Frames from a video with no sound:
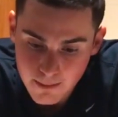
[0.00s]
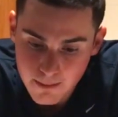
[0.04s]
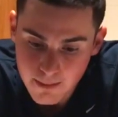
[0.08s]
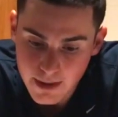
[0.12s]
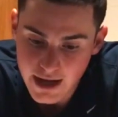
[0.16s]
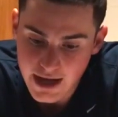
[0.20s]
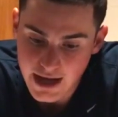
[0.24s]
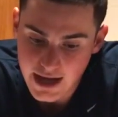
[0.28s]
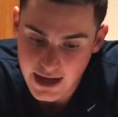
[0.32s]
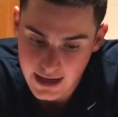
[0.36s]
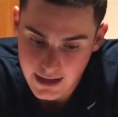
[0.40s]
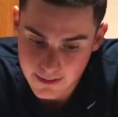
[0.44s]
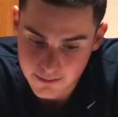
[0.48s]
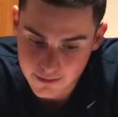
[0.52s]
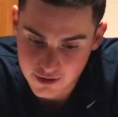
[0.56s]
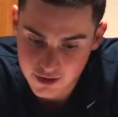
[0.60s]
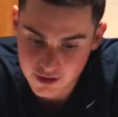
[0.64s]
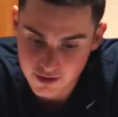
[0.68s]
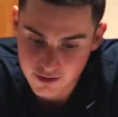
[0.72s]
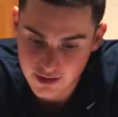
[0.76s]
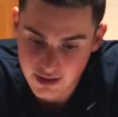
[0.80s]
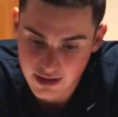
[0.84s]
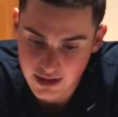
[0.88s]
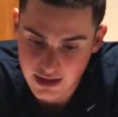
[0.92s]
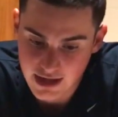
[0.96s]
my
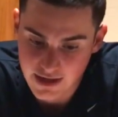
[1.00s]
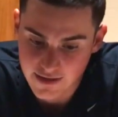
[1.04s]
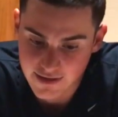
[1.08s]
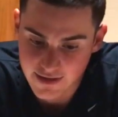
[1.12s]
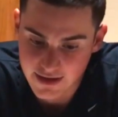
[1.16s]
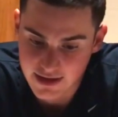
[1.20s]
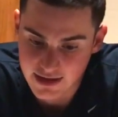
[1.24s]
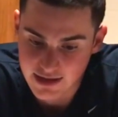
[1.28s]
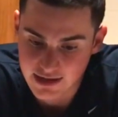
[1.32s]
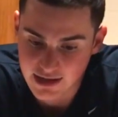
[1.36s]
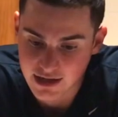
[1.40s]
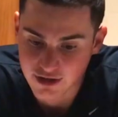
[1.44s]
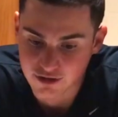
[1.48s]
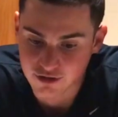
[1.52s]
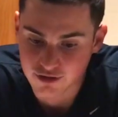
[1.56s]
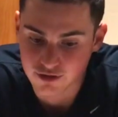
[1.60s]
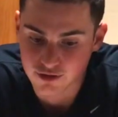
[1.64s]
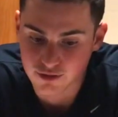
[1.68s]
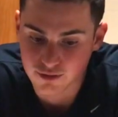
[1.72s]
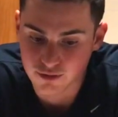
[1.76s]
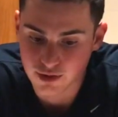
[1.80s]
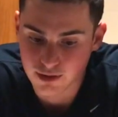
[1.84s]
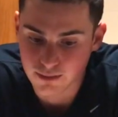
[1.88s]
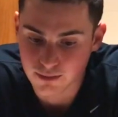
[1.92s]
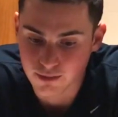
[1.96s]
hamstring, and then I'll
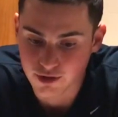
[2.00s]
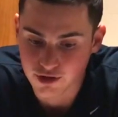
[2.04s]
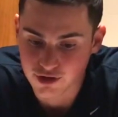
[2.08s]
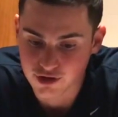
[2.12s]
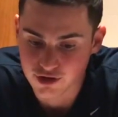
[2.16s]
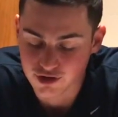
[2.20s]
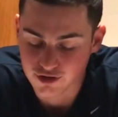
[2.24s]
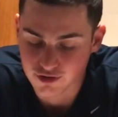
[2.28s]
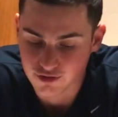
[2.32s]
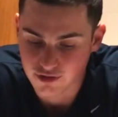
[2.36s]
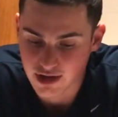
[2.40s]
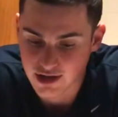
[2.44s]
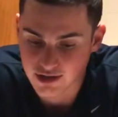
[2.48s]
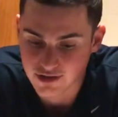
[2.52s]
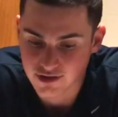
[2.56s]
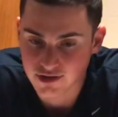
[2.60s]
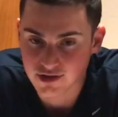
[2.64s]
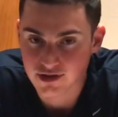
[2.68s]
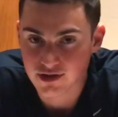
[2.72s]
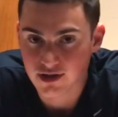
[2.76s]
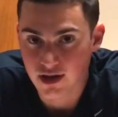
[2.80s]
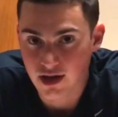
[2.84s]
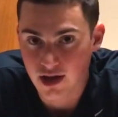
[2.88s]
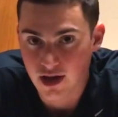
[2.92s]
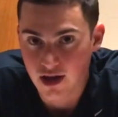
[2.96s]
do one more
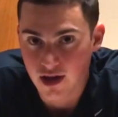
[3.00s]
stretch.